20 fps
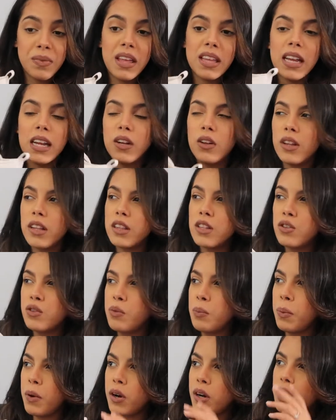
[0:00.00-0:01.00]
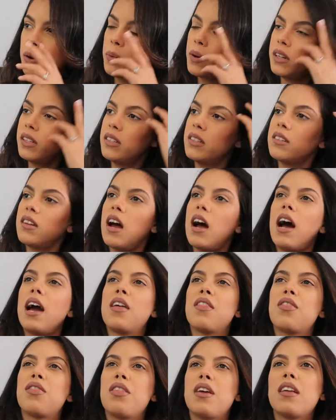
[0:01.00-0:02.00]
and I know that the Superga ones,
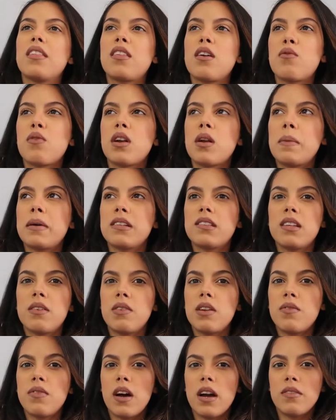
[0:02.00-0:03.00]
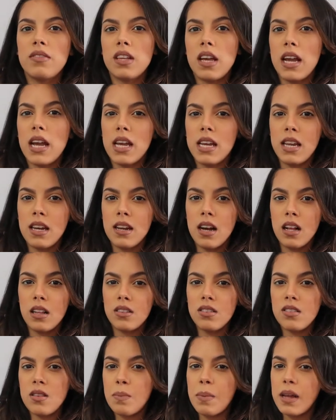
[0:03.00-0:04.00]
I think they run about $75 to
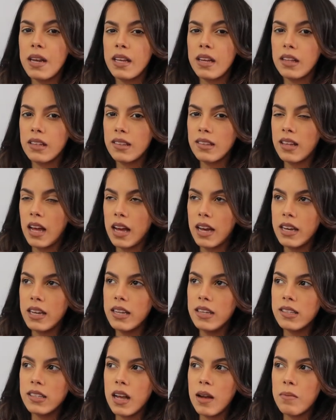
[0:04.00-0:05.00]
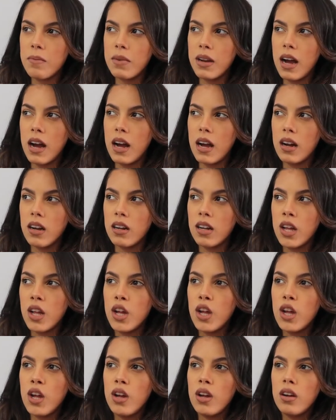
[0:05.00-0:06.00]
$80 depending on size. I'm not
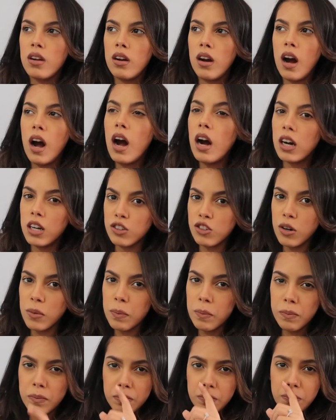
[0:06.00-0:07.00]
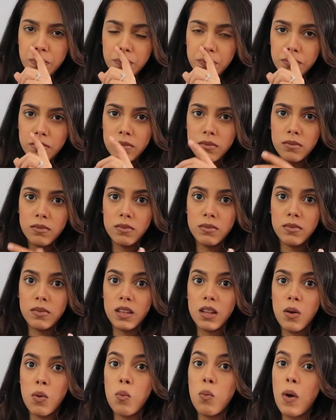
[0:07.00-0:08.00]
100.
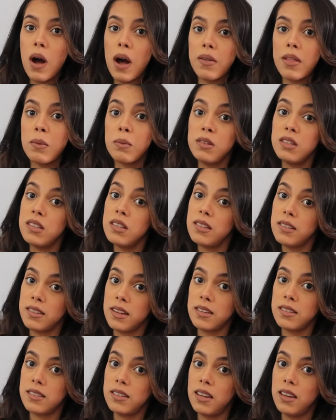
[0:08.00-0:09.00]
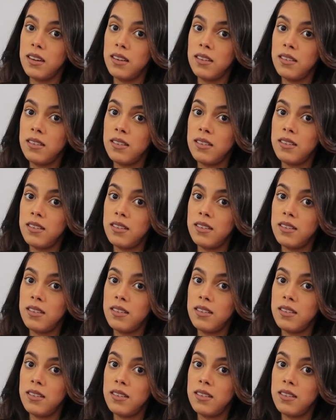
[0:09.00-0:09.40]
Wow, that was disgusting.